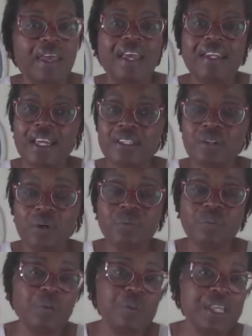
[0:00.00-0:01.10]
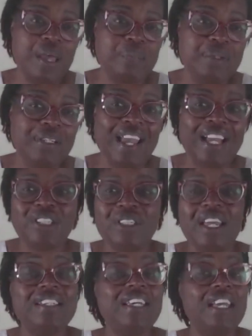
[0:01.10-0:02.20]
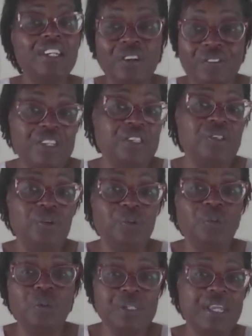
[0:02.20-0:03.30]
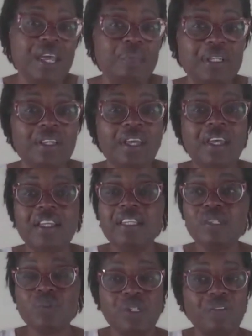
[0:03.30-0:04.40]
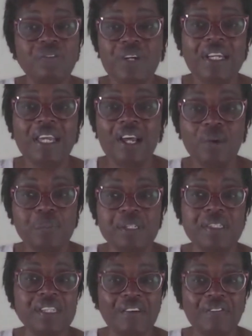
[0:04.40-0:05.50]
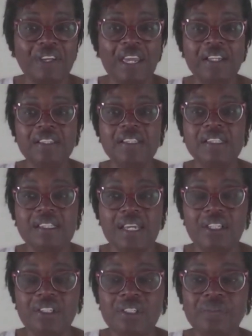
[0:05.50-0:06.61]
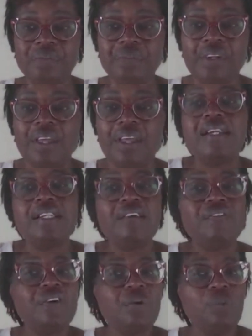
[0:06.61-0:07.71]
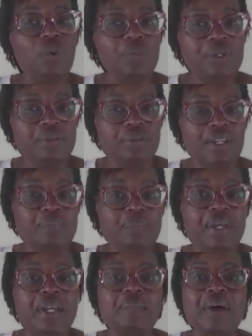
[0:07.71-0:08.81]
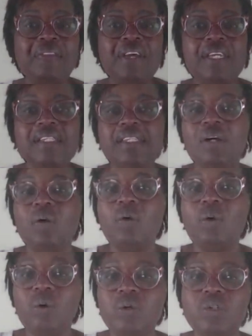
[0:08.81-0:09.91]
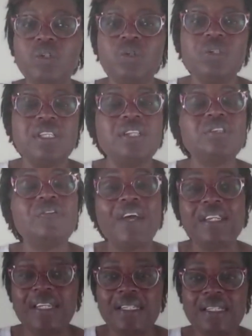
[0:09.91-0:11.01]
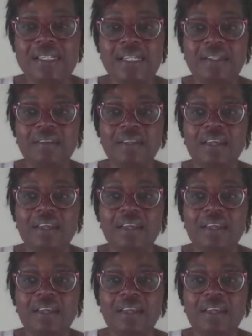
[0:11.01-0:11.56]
Had I known what was happening, actually, had any of us known what was happening, this would have really helped us navigate this stage. And if you're a woman and being a mother is the core to your sense of identity,